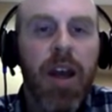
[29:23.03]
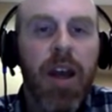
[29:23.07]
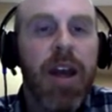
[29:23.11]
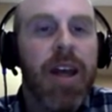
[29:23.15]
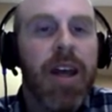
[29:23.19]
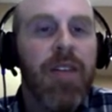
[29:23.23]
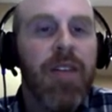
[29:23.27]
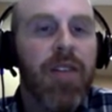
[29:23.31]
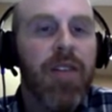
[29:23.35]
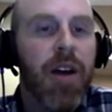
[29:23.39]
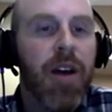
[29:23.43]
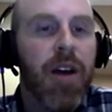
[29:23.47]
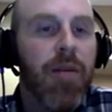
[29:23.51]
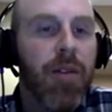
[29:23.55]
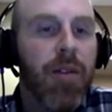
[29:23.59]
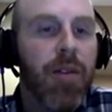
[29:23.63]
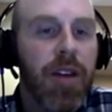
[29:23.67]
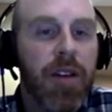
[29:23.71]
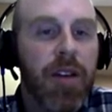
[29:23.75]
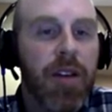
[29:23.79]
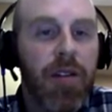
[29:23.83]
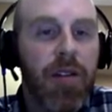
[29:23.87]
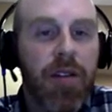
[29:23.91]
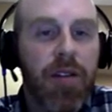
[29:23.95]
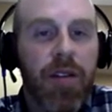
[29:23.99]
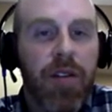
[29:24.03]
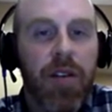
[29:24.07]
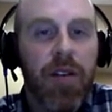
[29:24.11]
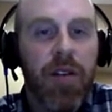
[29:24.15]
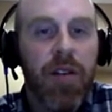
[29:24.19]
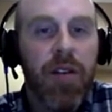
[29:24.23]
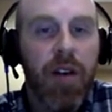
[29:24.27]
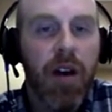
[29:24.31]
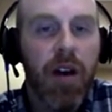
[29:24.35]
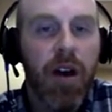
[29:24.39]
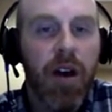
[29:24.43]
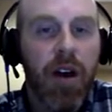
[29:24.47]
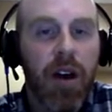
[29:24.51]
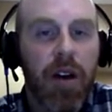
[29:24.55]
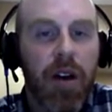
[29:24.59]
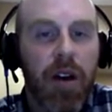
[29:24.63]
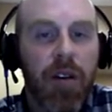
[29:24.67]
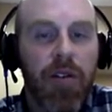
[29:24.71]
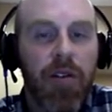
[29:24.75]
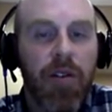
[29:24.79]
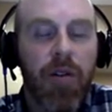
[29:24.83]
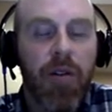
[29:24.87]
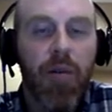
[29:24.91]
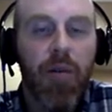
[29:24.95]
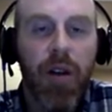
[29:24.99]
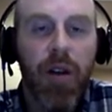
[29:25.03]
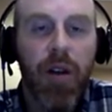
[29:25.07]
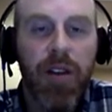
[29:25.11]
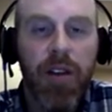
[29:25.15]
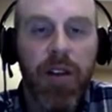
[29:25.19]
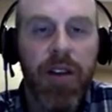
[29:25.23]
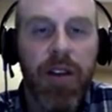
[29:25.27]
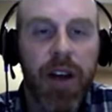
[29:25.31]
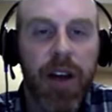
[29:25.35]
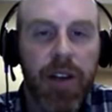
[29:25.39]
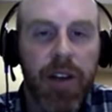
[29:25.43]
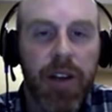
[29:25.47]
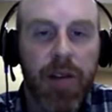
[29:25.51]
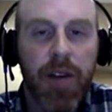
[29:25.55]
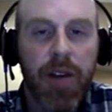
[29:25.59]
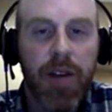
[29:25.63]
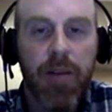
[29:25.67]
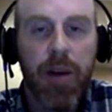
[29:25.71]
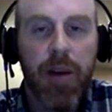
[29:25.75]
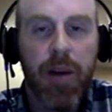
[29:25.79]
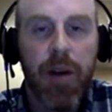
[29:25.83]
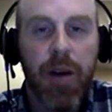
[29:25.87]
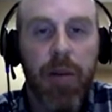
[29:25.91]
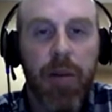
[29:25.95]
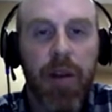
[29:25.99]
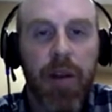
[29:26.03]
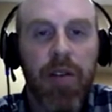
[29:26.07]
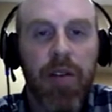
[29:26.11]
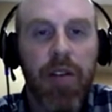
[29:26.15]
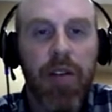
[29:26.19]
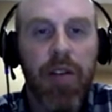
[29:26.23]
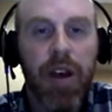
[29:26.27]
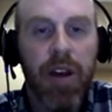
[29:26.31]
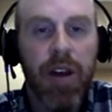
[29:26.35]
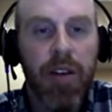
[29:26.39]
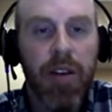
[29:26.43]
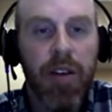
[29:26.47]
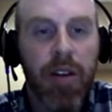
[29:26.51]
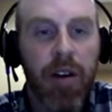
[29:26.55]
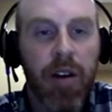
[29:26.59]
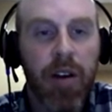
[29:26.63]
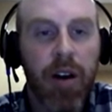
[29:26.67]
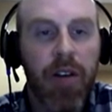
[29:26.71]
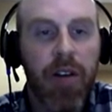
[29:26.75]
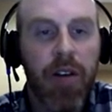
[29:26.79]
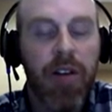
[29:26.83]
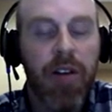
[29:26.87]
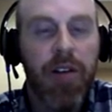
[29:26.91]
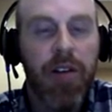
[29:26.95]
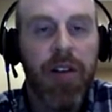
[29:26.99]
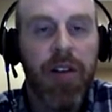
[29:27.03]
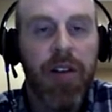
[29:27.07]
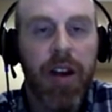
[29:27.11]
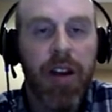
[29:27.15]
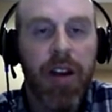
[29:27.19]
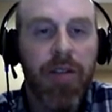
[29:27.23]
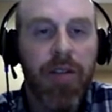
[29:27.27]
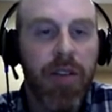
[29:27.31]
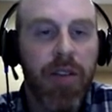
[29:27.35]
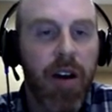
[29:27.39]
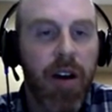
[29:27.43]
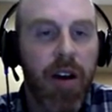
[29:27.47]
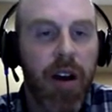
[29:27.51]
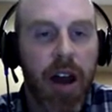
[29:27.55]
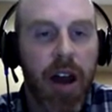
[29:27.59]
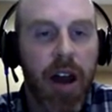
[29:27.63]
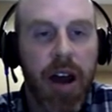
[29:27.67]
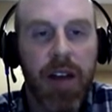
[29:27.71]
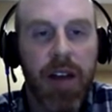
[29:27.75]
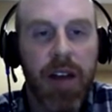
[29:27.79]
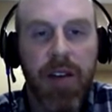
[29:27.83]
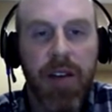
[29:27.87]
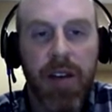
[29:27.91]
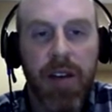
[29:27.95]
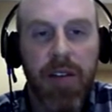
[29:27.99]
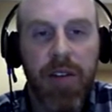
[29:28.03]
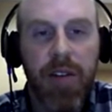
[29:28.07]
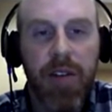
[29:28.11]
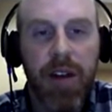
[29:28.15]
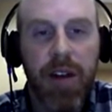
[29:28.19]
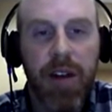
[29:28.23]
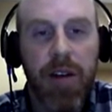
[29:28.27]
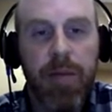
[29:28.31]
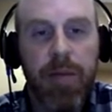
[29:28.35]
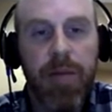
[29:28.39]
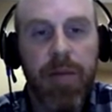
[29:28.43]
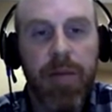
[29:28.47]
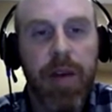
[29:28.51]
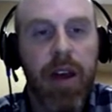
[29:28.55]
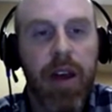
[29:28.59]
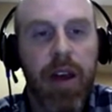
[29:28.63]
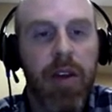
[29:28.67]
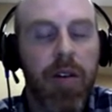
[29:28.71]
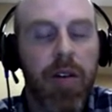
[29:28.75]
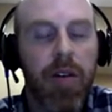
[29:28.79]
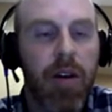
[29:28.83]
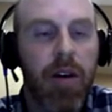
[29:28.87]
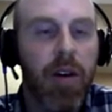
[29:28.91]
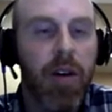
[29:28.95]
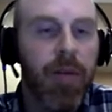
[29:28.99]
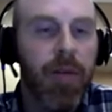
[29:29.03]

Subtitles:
In general, to run these kinds of experiments, the neurons are seated at very high density, and